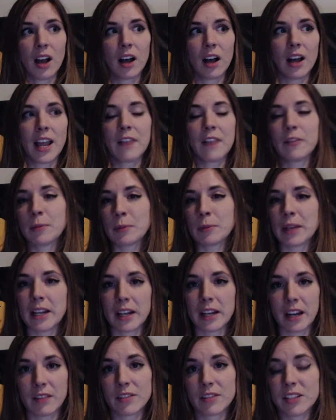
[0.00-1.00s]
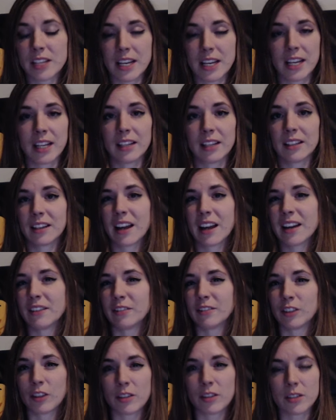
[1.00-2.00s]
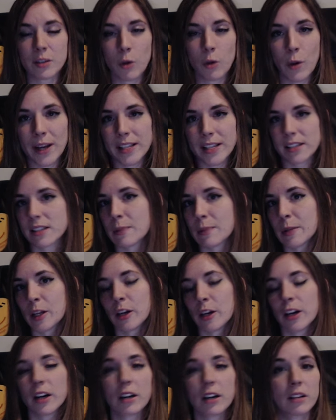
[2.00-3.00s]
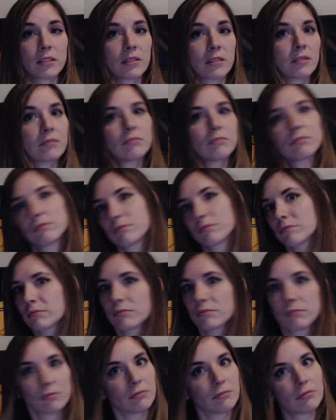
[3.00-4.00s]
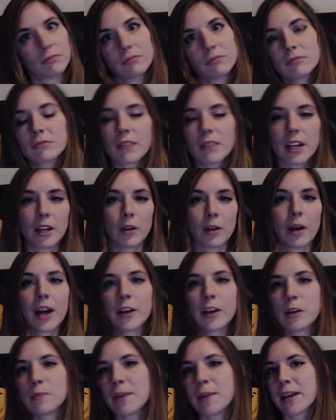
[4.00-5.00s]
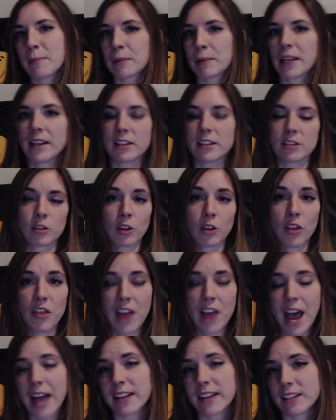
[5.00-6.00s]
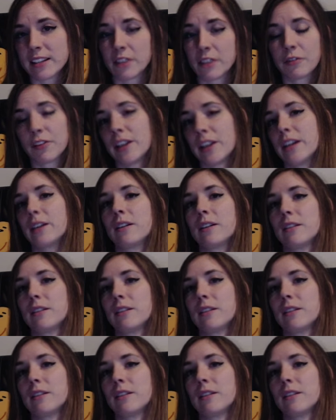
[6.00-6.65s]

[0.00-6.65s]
every planet I've seen kind of looks quite similar. You know, how do you make planets look that different?